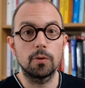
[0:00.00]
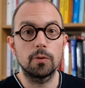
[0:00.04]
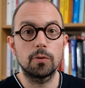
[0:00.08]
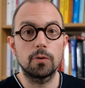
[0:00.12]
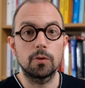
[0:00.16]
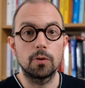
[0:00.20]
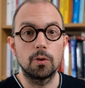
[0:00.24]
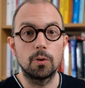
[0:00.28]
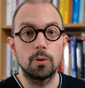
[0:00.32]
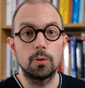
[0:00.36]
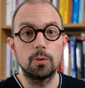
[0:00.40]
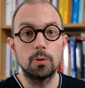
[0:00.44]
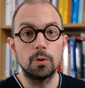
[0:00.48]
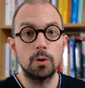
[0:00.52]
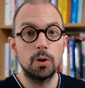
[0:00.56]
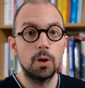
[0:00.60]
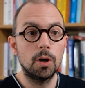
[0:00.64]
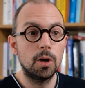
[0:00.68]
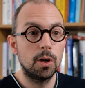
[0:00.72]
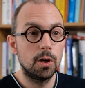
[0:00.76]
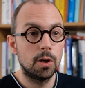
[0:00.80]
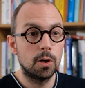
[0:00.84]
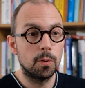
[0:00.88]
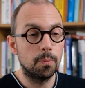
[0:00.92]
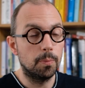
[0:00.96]
so,
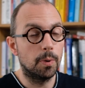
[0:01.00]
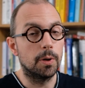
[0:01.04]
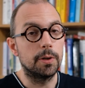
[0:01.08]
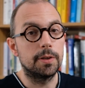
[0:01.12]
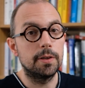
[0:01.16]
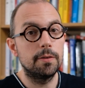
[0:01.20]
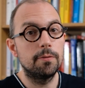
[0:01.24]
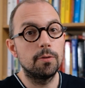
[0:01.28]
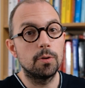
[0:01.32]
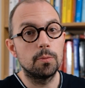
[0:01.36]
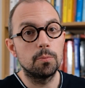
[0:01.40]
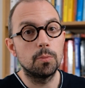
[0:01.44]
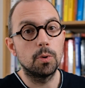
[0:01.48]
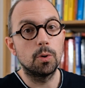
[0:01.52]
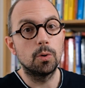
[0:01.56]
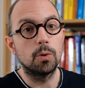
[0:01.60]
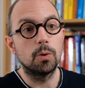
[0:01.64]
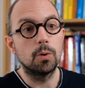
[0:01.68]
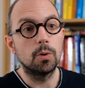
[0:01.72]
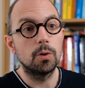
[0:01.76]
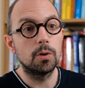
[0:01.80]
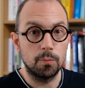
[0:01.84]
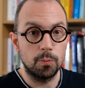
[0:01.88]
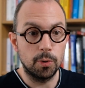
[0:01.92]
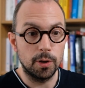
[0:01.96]
but even
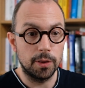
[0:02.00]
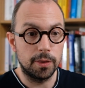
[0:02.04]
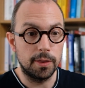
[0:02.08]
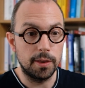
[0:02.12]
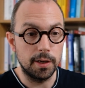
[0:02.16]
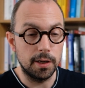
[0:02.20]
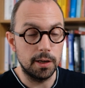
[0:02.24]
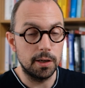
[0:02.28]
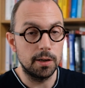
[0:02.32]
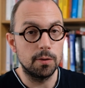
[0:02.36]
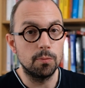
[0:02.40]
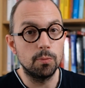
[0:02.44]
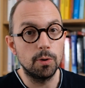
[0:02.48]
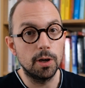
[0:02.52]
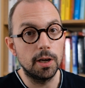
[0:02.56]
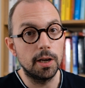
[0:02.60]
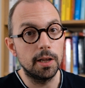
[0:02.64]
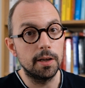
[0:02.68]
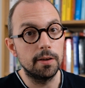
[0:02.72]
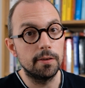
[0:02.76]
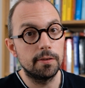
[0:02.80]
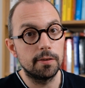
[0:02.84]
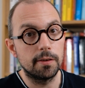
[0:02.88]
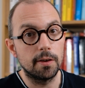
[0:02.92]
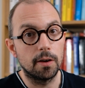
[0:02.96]
more with the
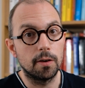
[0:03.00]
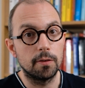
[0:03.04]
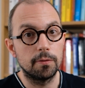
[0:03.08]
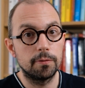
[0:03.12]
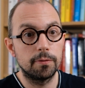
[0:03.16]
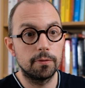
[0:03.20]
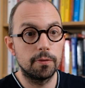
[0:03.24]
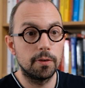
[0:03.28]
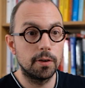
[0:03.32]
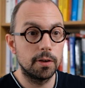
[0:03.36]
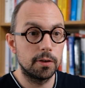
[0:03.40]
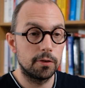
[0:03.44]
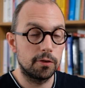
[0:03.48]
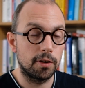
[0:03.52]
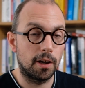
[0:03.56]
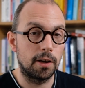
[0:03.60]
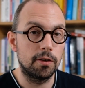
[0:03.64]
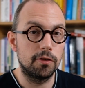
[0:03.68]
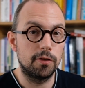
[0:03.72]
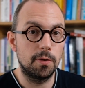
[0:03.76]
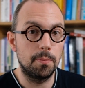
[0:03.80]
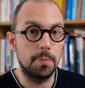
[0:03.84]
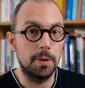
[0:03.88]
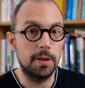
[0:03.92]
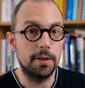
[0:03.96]
release of
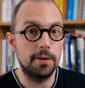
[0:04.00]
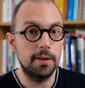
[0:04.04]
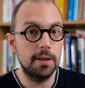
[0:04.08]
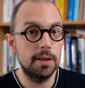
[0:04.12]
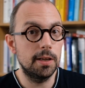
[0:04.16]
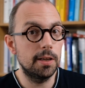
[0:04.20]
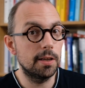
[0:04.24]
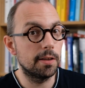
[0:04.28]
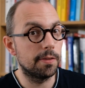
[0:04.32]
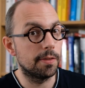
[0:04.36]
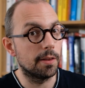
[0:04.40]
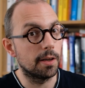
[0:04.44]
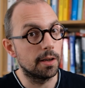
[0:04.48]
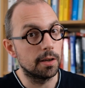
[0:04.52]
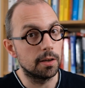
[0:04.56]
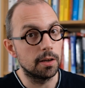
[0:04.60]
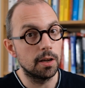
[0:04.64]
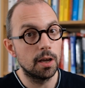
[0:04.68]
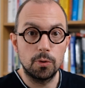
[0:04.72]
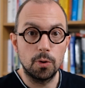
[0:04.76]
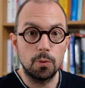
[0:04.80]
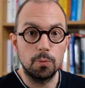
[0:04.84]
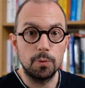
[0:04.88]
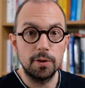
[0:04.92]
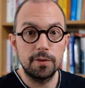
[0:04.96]
ChatGPT and then
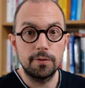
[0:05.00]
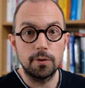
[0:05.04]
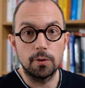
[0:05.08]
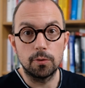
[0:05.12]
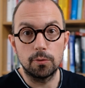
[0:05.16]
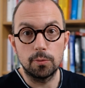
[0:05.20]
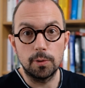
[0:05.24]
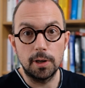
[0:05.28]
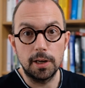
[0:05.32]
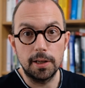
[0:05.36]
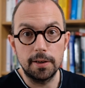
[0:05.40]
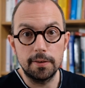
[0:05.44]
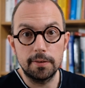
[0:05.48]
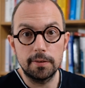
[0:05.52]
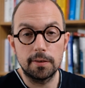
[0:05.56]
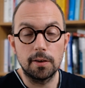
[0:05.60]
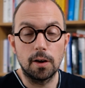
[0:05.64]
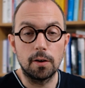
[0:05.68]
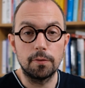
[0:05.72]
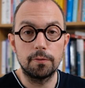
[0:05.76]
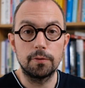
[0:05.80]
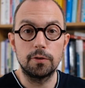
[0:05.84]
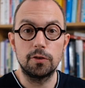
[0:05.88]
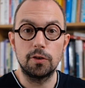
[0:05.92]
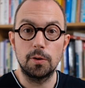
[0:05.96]
the recent release
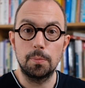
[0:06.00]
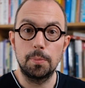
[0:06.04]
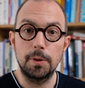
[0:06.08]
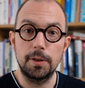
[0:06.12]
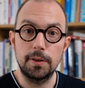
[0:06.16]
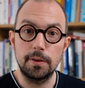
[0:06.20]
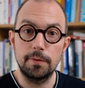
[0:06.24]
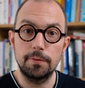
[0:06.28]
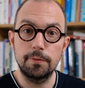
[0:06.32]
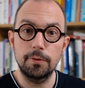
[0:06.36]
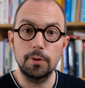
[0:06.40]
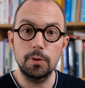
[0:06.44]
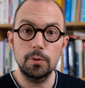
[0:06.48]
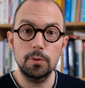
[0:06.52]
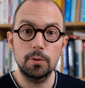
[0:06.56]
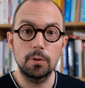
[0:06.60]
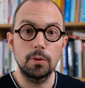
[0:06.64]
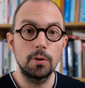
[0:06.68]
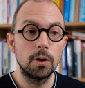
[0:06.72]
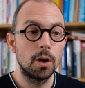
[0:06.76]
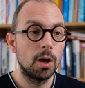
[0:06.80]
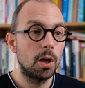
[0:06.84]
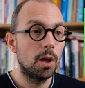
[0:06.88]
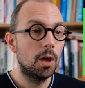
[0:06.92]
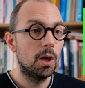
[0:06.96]
of
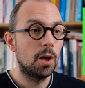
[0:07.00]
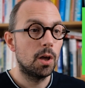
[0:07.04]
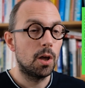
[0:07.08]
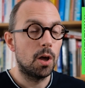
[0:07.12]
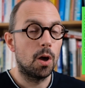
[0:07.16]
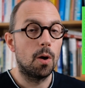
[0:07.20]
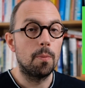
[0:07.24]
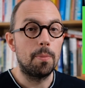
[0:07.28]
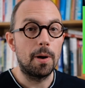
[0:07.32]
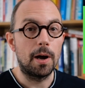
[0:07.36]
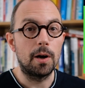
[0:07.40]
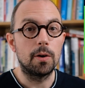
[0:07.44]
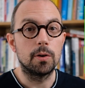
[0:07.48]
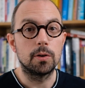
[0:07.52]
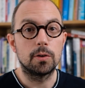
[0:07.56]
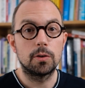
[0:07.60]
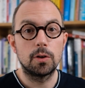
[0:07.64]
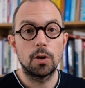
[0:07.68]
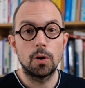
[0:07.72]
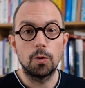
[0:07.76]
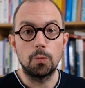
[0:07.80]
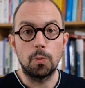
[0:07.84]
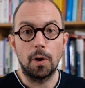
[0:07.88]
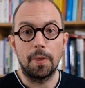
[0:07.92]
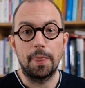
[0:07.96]
GPT-4 about
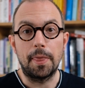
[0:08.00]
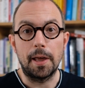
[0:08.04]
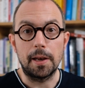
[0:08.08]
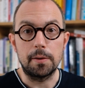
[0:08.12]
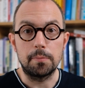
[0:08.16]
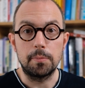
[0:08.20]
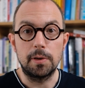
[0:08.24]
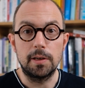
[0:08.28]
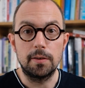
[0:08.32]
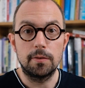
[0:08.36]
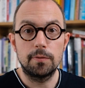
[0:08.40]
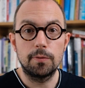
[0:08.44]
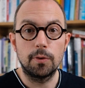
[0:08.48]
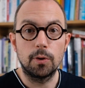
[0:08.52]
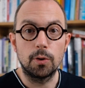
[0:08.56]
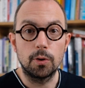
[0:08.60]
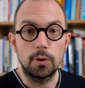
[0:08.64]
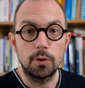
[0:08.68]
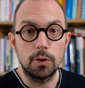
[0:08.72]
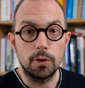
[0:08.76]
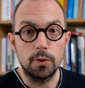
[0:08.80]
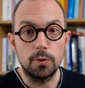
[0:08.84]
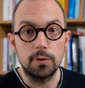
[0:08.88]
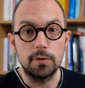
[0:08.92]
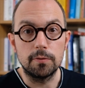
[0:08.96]
what that means for
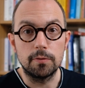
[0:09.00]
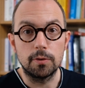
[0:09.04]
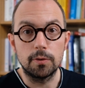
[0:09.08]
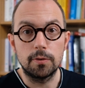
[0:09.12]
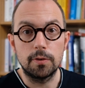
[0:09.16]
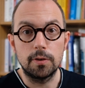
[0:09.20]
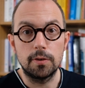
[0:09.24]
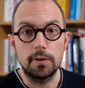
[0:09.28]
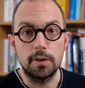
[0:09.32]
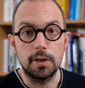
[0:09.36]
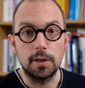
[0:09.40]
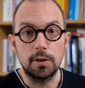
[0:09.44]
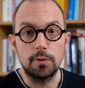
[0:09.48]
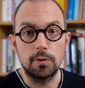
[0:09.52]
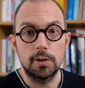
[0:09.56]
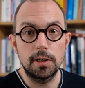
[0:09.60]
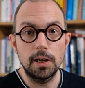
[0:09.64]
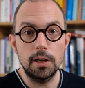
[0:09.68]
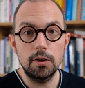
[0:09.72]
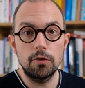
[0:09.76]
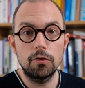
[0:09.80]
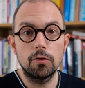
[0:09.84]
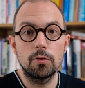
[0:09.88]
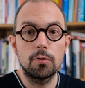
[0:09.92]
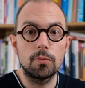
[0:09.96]
university
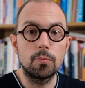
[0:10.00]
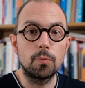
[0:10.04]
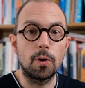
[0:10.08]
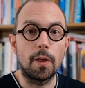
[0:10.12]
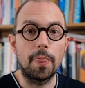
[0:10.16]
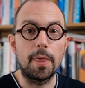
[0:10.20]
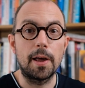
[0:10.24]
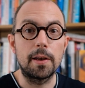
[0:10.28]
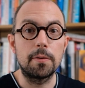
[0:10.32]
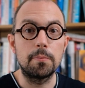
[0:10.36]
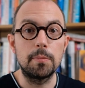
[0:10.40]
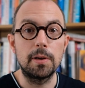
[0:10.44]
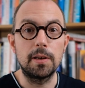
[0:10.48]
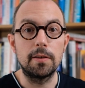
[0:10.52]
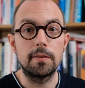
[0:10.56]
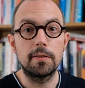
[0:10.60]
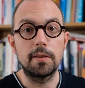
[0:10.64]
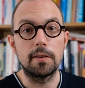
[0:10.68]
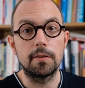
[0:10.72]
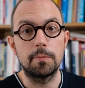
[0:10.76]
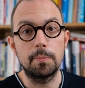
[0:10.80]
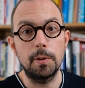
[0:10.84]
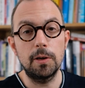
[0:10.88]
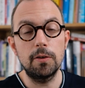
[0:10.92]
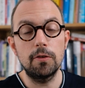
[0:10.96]
education, what that means
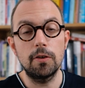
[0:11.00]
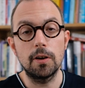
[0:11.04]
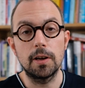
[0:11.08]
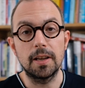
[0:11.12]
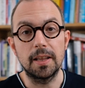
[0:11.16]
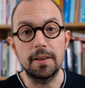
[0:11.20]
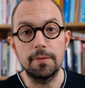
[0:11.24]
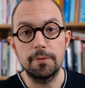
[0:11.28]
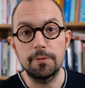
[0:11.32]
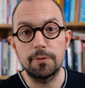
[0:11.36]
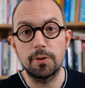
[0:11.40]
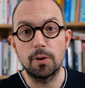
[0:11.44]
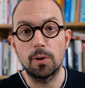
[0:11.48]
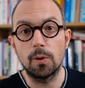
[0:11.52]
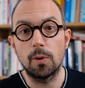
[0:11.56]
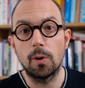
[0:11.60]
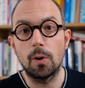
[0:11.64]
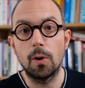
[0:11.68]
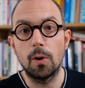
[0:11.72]
especially for